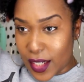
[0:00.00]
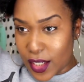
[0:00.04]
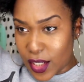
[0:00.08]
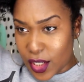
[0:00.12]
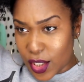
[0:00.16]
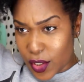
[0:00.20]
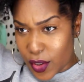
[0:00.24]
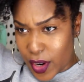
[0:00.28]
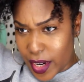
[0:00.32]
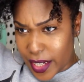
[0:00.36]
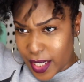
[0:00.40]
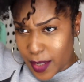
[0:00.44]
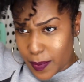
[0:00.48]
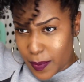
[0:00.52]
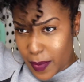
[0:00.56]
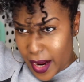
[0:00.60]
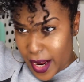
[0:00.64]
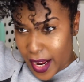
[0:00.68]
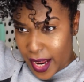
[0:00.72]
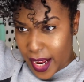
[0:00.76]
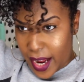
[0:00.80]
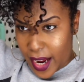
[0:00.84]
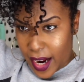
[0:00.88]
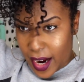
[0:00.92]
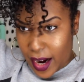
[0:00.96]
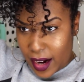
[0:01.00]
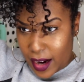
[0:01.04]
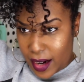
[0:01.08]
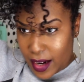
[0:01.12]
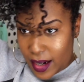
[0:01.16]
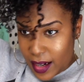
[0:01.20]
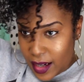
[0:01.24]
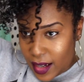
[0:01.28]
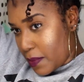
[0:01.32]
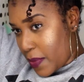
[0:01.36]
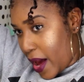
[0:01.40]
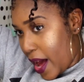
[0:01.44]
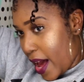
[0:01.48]
and stretch my
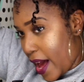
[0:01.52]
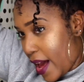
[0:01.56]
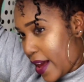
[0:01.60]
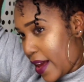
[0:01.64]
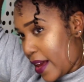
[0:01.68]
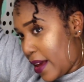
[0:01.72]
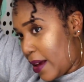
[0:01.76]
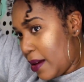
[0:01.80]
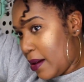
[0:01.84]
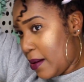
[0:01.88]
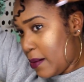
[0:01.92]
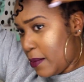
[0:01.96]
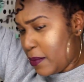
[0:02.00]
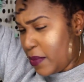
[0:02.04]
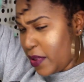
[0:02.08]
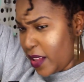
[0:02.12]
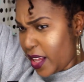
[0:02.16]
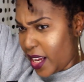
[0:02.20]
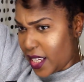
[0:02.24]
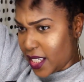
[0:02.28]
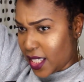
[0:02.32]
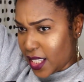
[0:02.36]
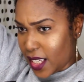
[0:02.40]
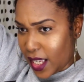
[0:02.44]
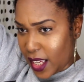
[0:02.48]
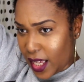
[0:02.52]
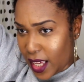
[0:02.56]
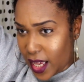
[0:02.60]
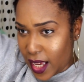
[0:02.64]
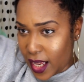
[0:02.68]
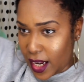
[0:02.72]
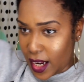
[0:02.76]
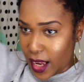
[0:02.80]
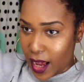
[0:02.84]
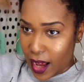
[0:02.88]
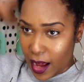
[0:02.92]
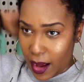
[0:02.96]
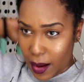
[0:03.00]
hair by placing
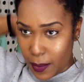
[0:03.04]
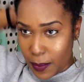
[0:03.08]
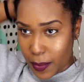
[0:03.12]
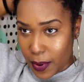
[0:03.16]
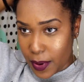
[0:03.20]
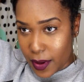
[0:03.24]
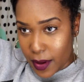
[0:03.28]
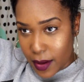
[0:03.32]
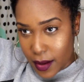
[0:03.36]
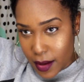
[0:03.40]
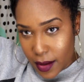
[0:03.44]
it up